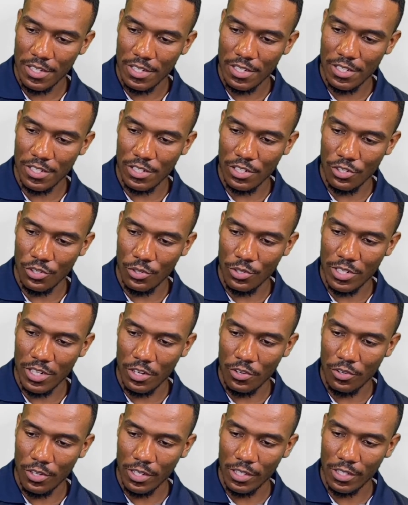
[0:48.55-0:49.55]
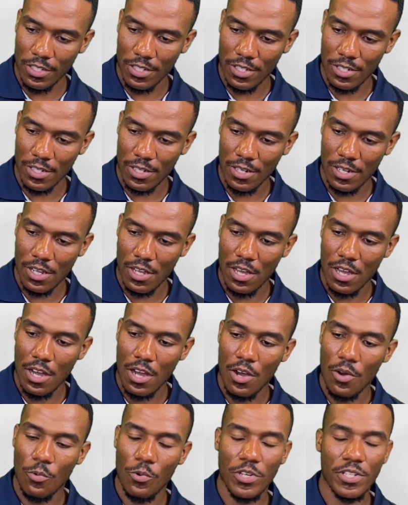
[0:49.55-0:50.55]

0 degrees. We're